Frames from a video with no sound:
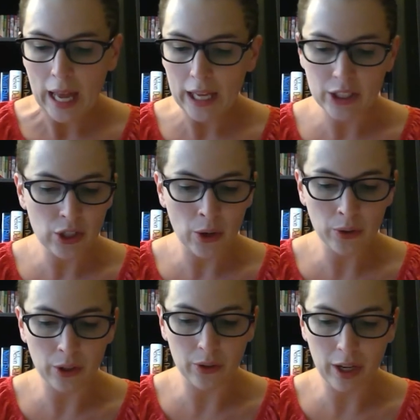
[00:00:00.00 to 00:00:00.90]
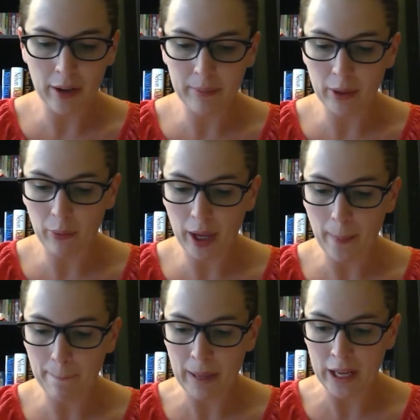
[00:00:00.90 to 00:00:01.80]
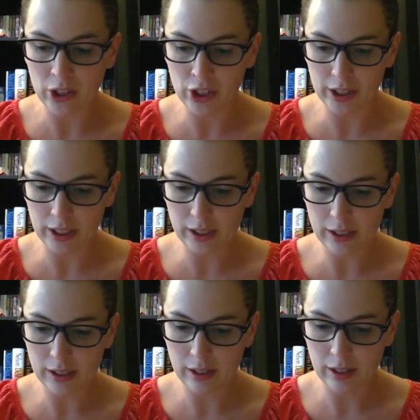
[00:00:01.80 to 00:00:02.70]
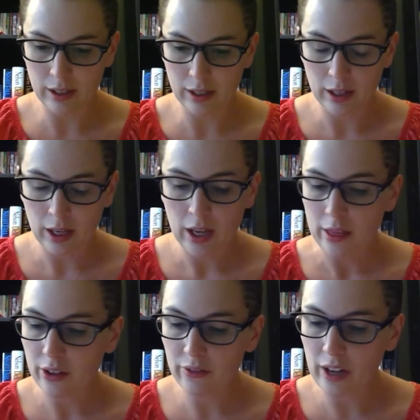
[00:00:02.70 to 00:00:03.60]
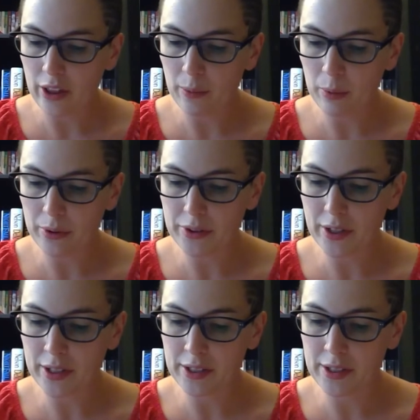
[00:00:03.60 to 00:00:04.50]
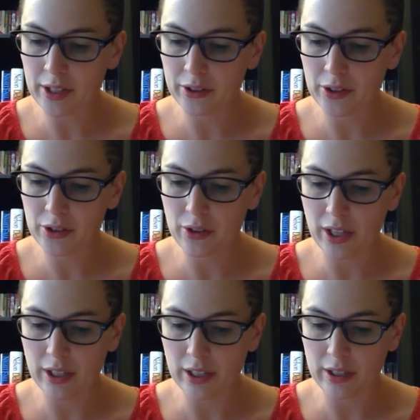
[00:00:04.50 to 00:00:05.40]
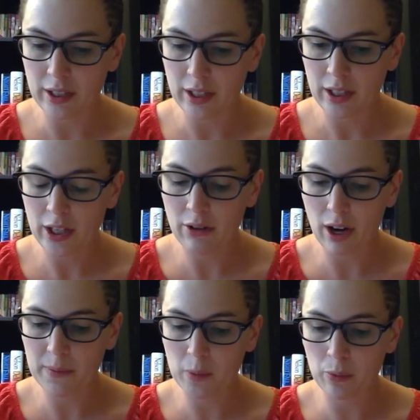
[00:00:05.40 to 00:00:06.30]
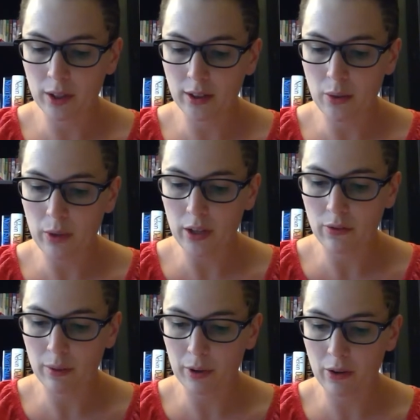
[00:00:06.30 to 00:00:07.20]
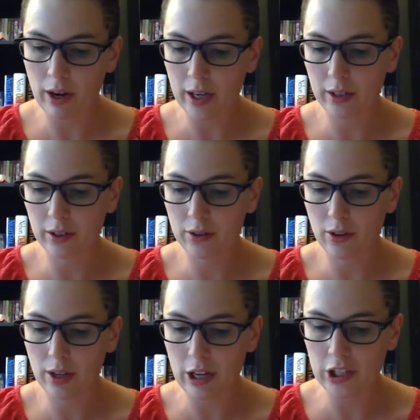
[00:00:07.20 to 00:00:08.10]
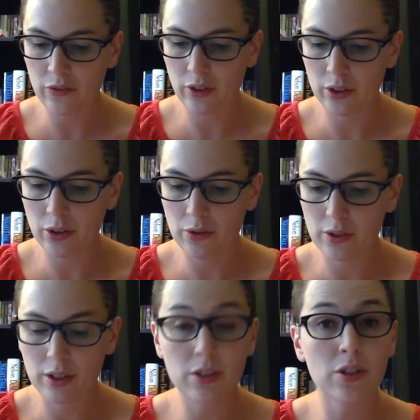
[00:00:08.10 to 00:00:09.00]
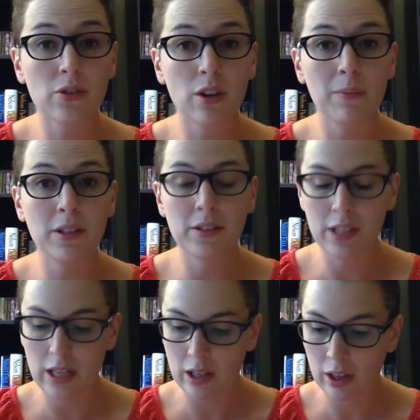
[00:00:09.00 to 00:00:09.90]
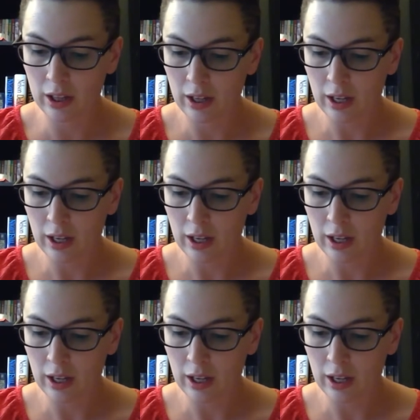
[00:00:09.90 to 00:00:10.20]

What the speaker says: Antonio and Hamlet wait patiently. Their father pulls on his tail to straighten it. He grabs a prickly weed from a crack in the dark asphalt and uses it to scrub his teeth.